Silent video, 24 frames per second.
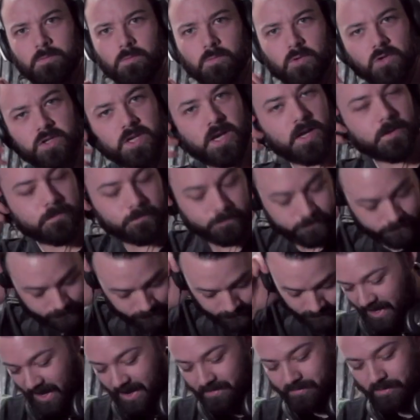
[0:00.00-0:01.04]
We're done.
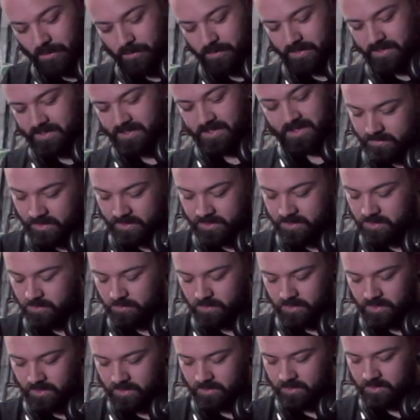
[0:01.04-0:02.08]
I've noticed this
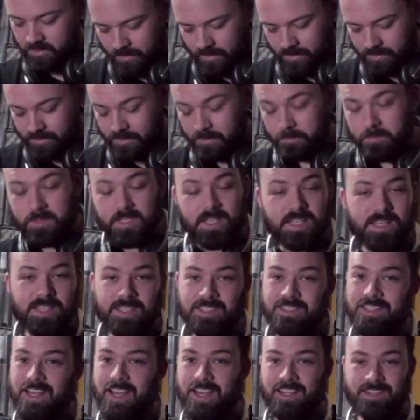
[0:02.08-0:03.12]
string is completely
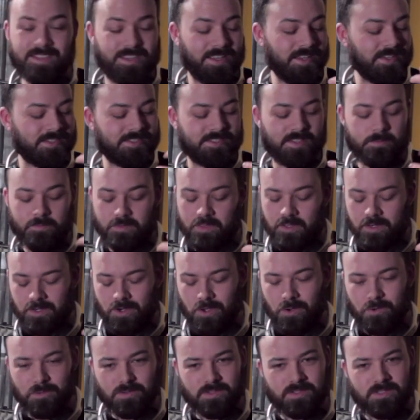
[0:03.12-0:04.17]
dead, like some of the
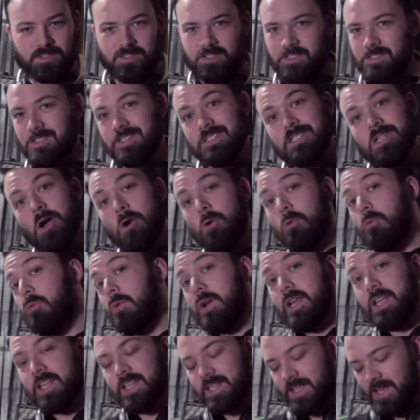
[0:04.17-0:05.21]
notes just don't
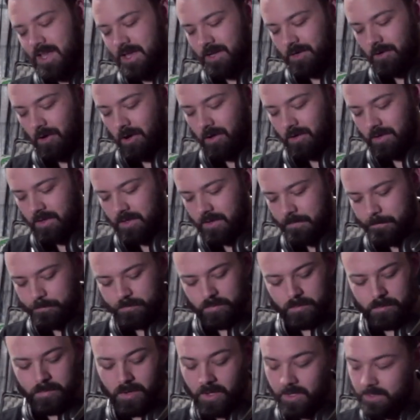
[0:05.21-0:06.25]
ring at all,
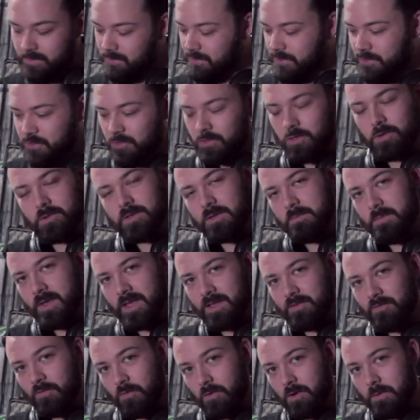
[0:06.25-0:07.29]
but should only
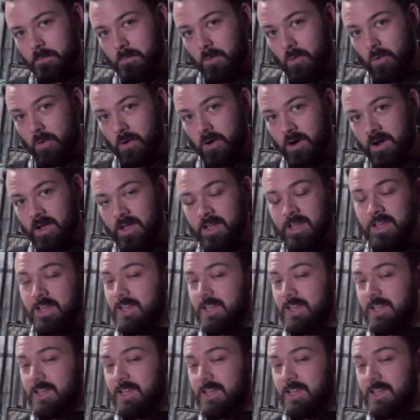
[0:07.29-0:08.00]
make for a more